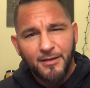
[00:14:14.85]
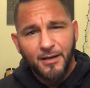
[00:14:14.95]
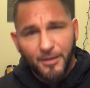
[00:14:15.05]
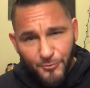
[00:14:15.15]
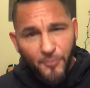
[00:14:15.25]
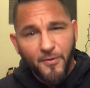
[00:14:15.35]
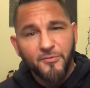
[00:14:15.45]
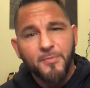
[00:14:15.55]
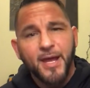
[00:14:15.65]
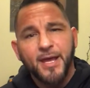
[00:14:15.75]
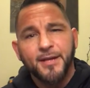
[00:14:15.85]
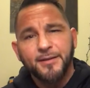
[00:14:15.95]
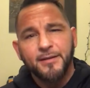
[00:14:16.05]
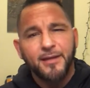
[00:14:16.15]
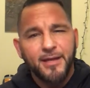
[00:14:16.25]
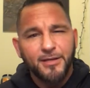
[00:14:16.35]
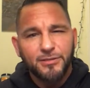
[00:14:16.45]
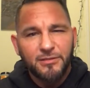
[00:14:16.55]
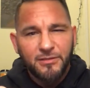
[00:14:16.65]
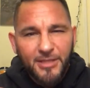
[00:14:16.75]
a roof over my head and a
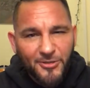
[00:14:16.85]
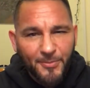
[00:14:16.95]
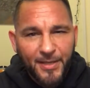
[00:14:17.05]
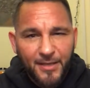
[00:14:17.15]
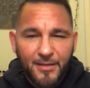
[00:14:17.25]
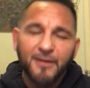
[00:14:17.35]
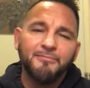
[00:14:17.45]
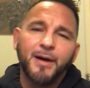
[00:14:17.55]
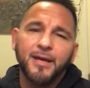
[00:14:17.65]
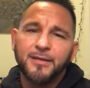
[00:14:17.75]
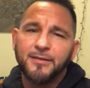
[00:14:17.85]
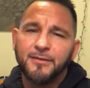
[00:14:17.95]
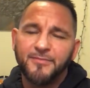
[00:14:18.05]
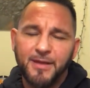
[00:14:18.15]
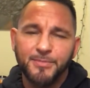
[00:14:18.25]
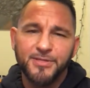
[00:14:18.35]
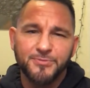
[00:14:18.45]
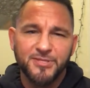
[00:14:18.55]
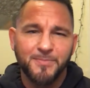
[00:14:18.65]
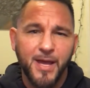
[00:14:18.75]
little bit of my family's
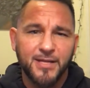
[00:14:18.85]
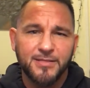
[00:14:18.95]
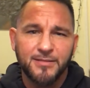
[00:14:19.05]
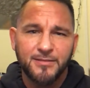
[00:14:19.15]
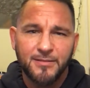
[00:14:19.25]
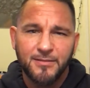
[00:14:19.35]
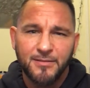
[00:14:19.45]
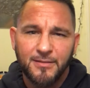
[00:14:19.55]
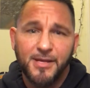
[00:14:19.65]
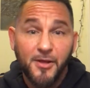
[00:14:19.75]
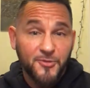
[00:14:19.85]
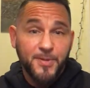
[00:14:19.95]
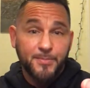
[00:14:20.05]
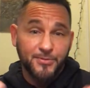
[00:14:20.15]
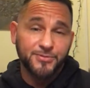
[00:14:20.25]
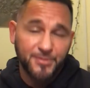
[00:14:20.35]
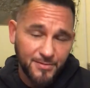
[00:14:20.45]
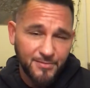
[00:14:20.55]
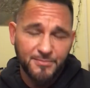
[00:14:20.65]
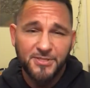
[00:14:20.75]
respect and other people's
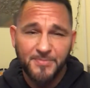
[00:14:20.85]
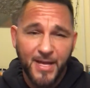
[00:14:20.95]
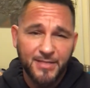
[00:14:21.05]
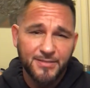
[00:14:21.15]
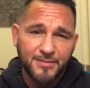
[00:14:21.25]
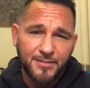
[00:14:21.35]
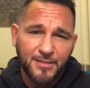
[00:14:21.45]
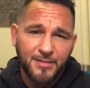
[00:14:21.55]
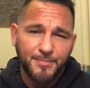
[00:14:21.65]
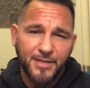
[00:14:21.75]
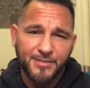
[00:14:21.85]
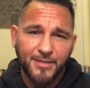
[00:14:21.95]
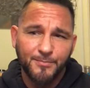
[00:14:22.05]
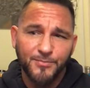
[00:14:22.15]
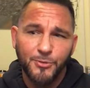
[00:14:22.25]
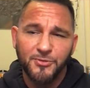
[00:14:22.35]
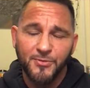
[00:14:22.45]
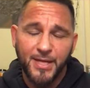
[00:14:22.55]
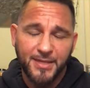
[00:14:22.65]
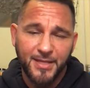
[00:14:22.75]
respect, because I'm doing the
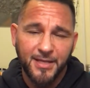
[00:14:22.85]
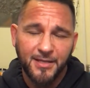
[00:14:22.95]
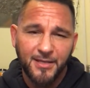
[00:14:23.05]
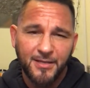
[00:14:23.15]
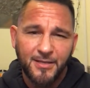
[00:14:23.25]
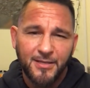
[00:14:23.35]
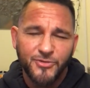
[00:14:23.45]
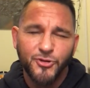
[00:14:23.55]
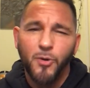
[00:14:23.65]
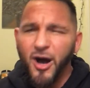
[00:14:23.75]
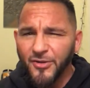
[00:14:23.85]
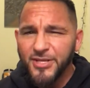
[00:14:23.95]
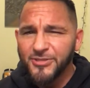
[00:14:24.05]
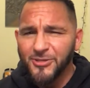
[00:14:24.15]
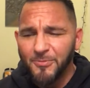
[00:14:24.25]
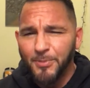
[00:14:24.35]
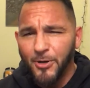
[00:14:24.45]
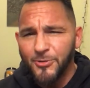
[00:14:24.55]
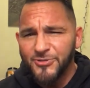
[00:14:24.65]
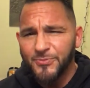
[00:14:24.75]
right thing. So all these little
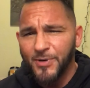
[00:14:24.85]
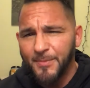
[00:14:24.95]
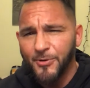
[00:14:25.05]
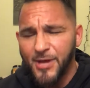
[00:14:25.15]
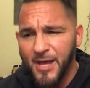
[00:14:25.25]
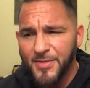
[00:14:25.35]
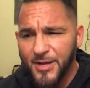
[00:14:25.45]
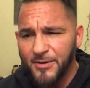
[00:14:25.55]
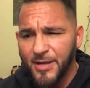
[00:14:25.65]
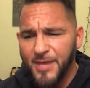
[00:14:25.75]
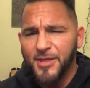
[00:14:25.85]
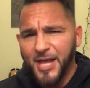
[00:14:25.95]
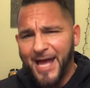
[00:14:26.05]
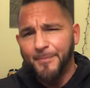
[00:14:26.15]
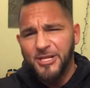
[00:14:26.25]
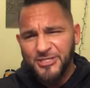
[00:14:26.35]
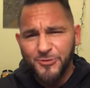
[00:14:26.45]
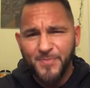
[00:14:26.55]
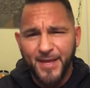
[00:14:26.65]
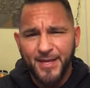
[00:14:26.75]
posts when I put on there and the comments you
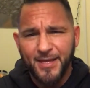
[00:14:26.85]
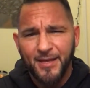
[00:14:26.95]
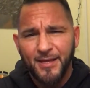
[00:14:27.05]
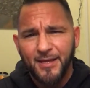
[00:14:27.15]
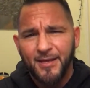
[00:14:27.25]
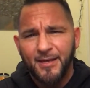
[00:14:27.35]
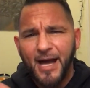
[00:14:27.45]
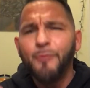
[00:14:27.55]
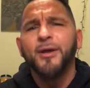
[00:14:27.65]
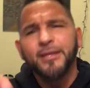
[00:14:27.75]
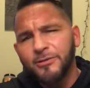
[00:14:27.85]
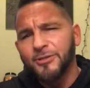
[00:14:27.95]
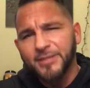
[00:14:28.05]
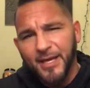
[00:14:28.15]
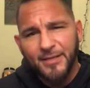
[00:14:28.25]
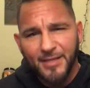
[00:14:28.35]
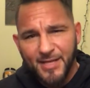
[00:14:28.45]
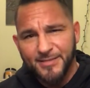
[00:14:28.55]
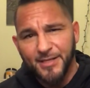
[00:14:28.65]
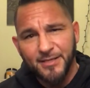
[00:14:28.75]
make, I went and looked at
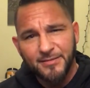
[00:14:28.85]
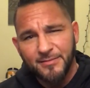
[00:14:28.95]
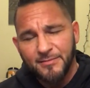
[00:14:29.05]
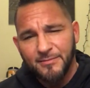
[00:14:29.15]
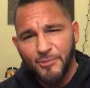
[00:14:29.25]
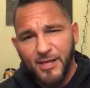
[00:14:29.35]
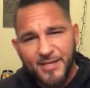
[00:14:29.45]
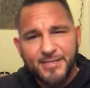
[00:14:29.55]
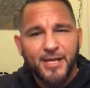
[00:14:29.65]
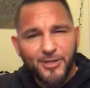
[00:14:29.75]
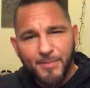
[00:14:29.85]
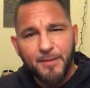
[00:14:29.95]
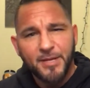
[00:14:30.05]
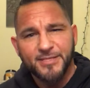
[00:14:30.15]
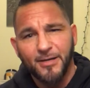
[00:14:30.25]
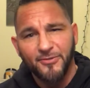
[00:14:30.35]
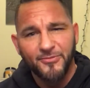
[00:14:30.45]
last night while I sat here by myself.